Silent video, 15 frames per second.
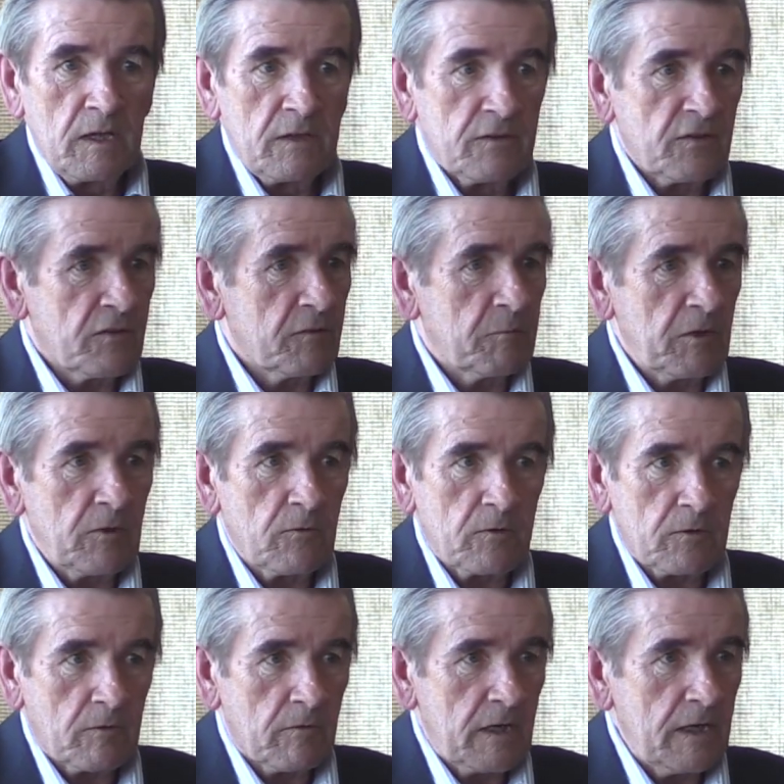This is Peter the
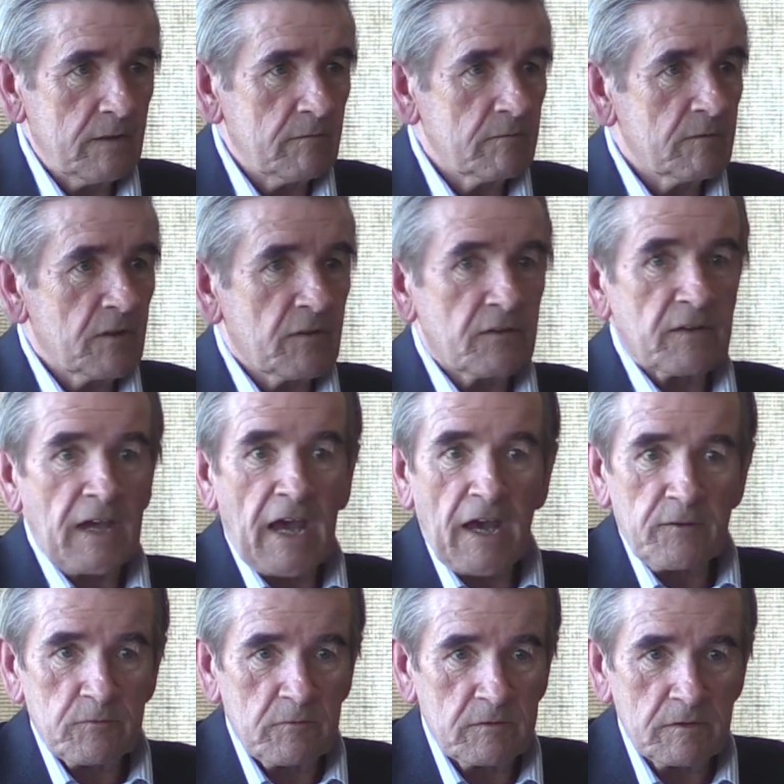Great, this is
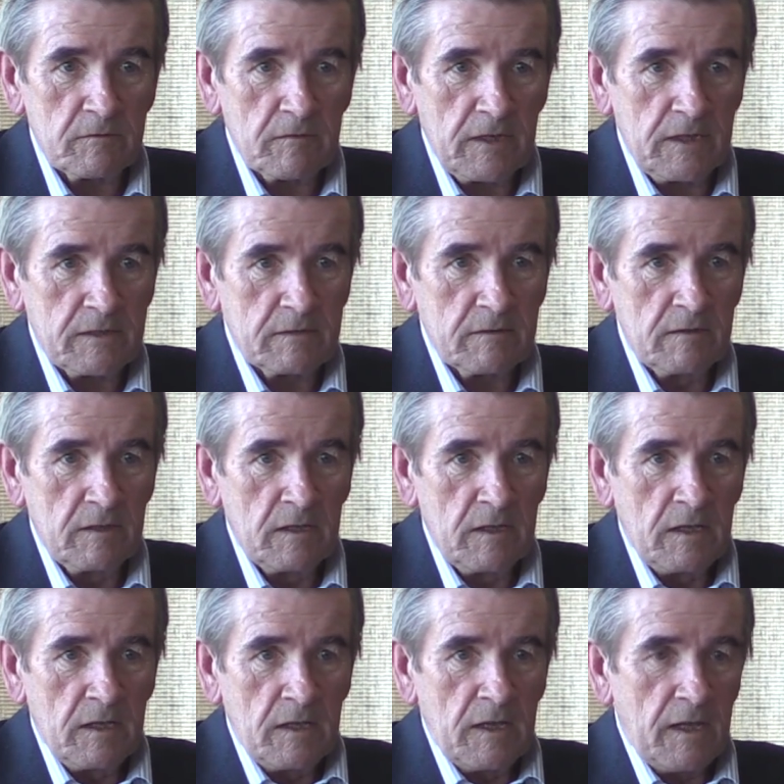Catherine the Great,
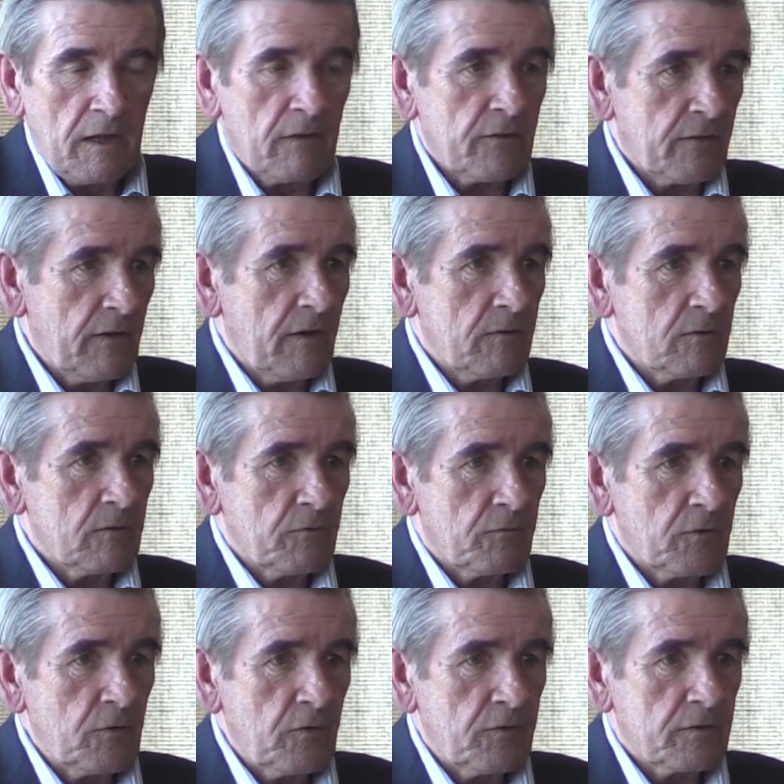Alexander the
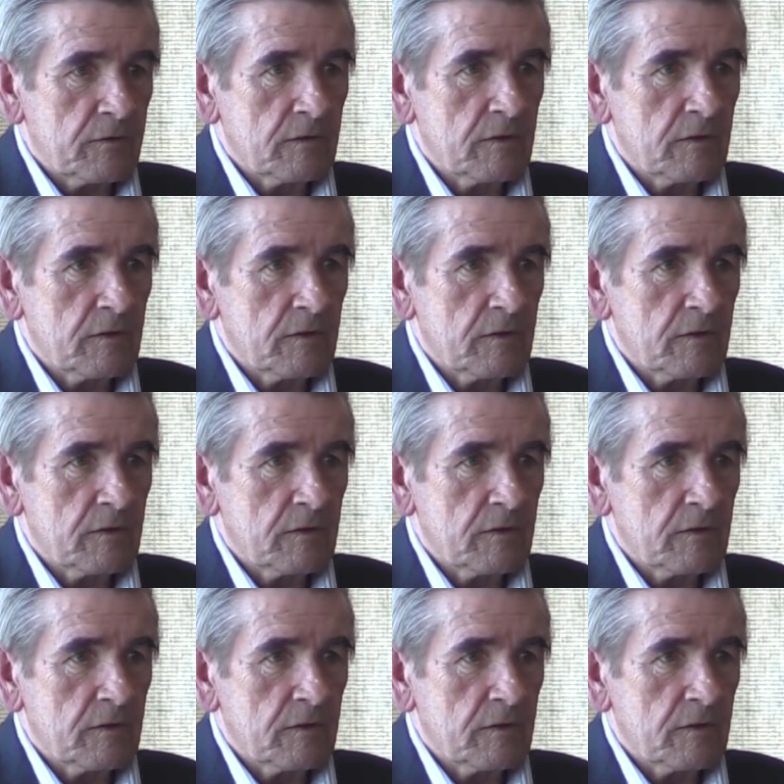First.